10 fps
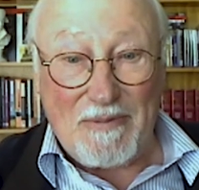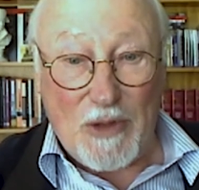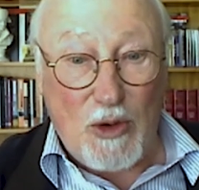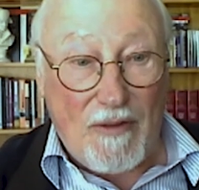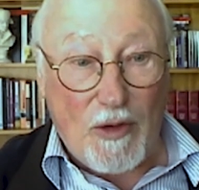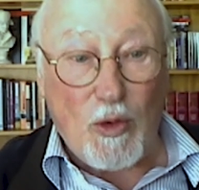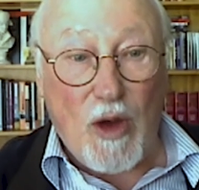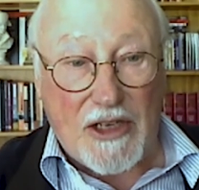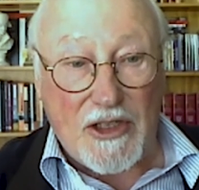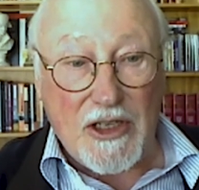You have a
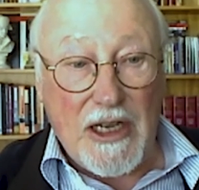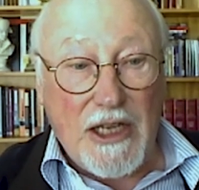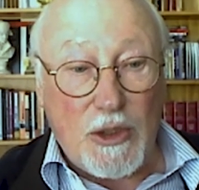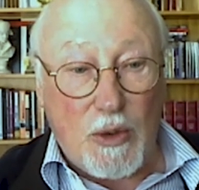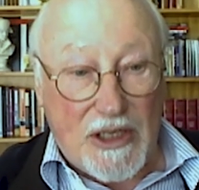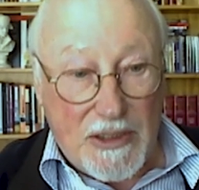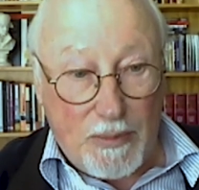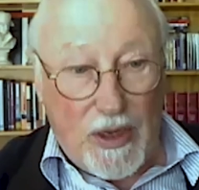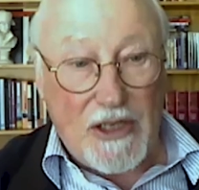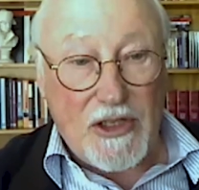right to
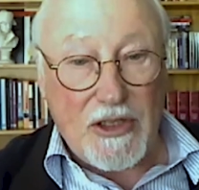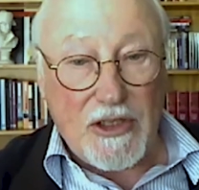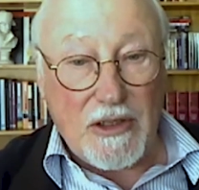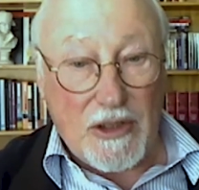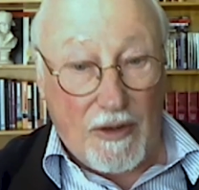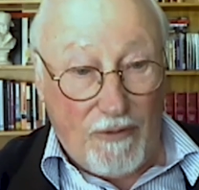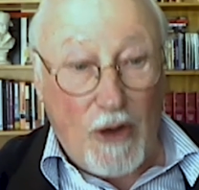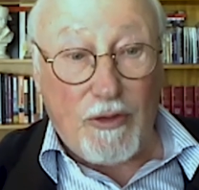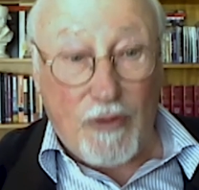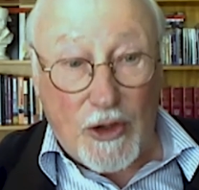express, to
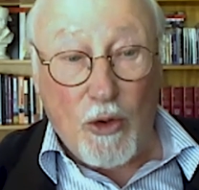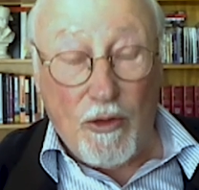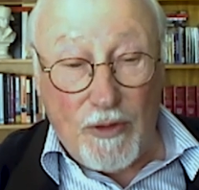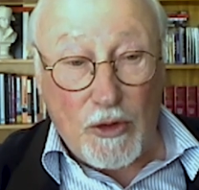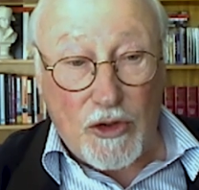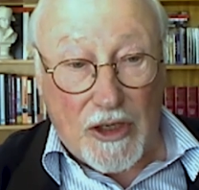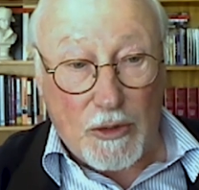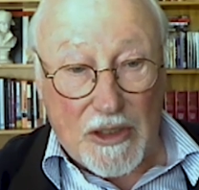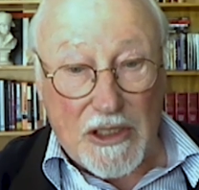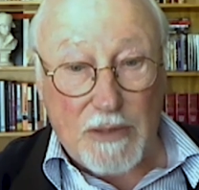vote for your future,
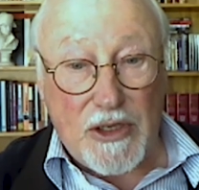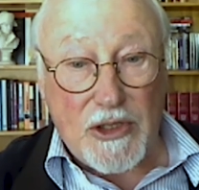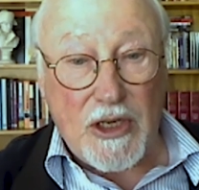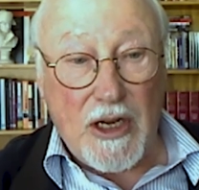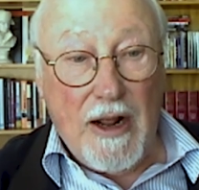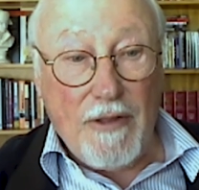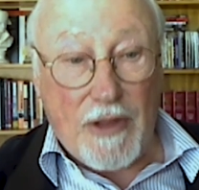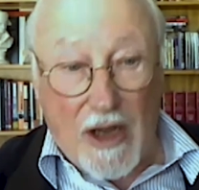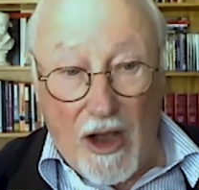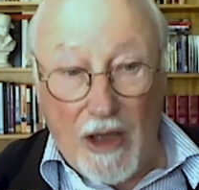to express
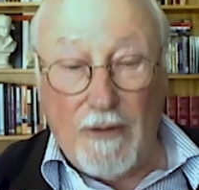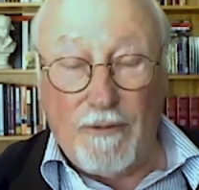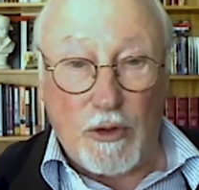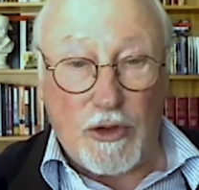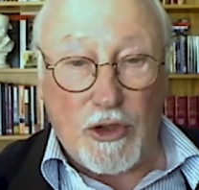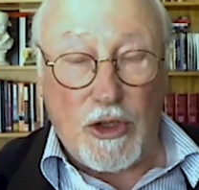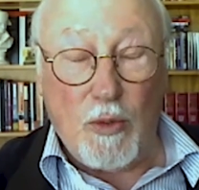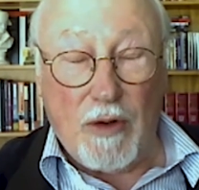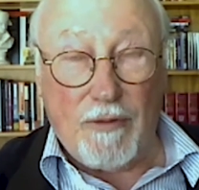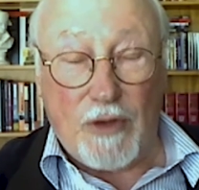the kind of future you
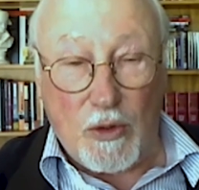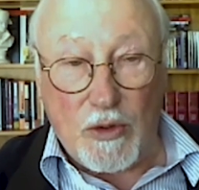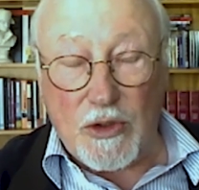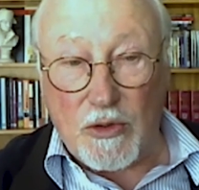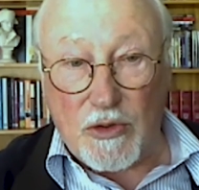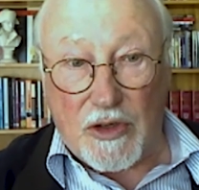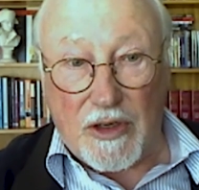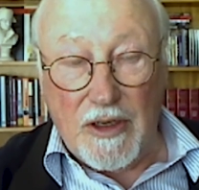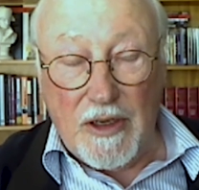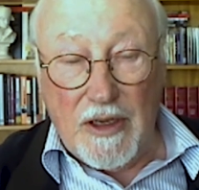want for your children.
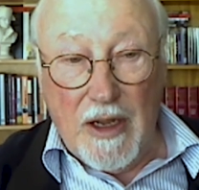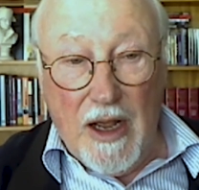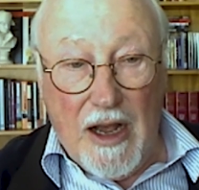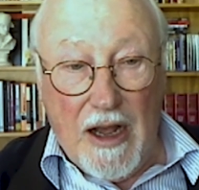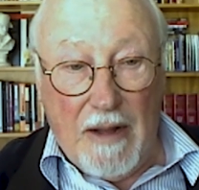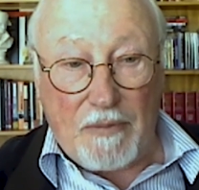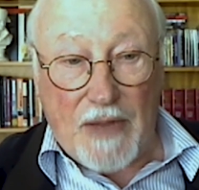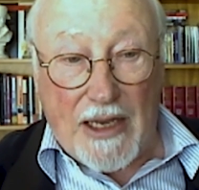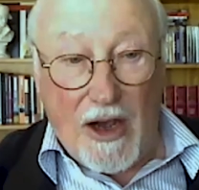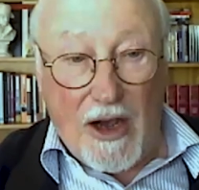
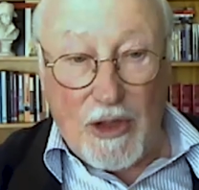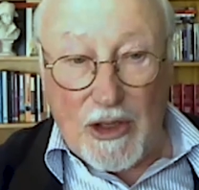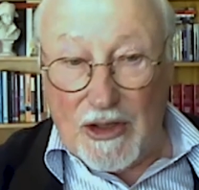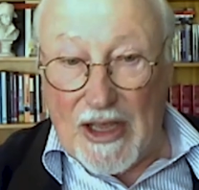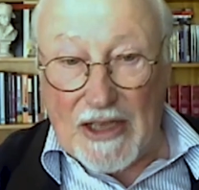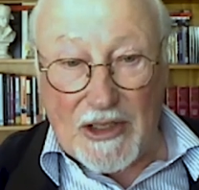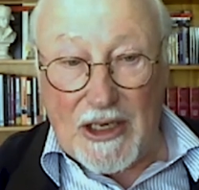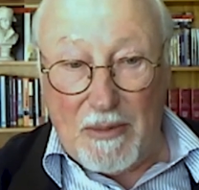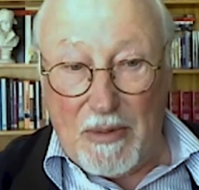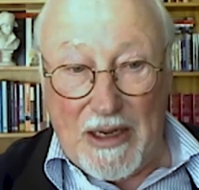And I think that that's
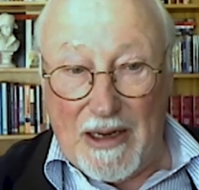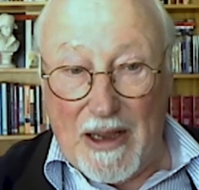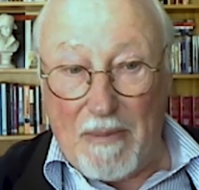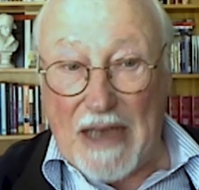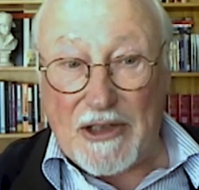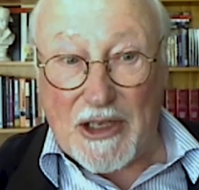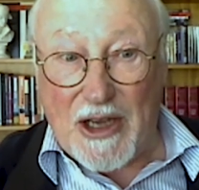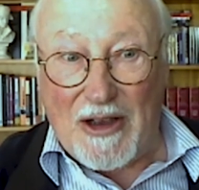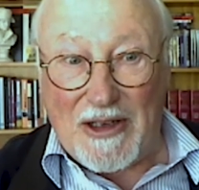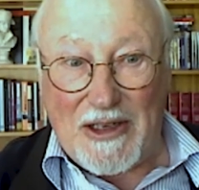going to be a magic
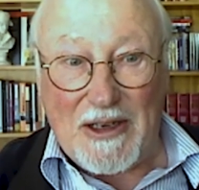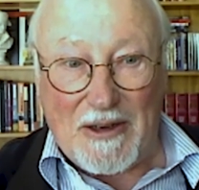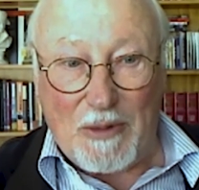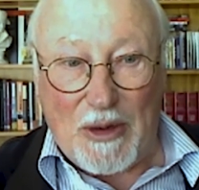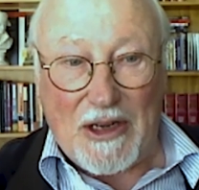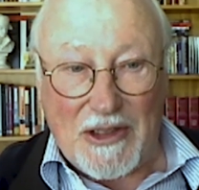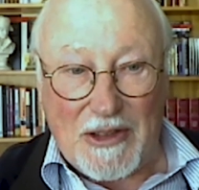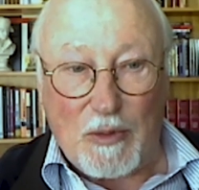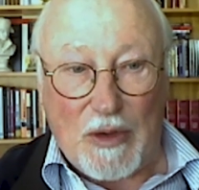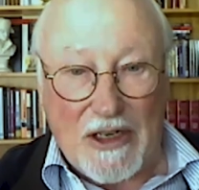idea when it
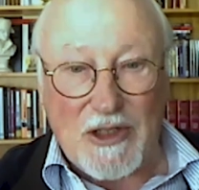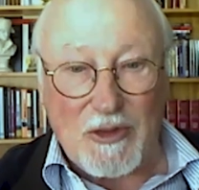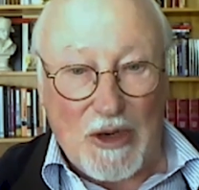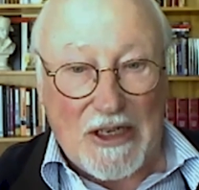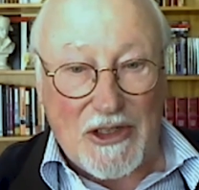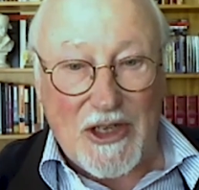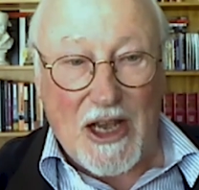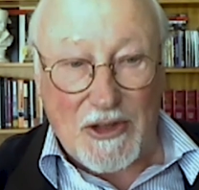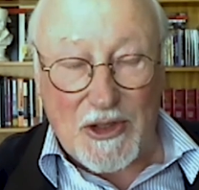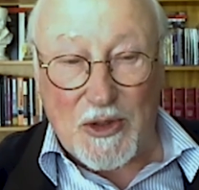really
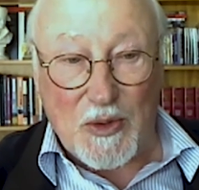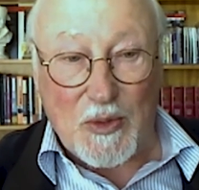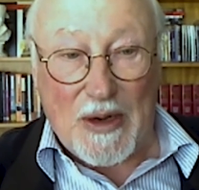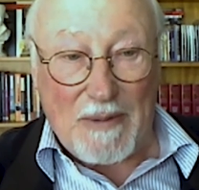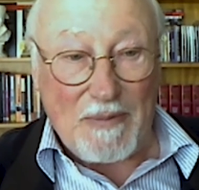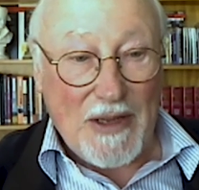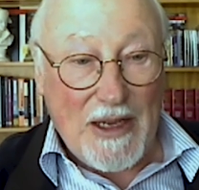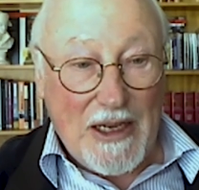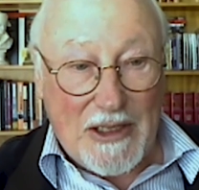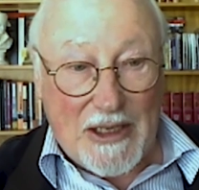starts to
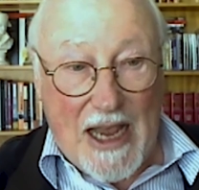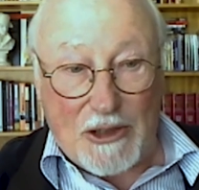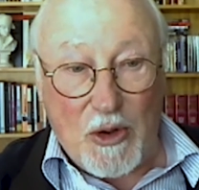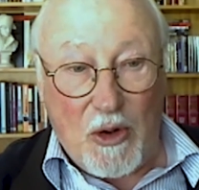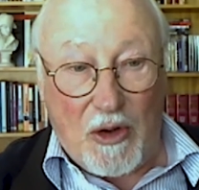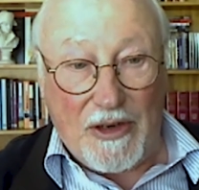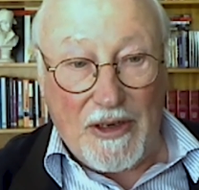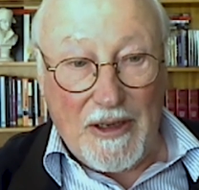catch on.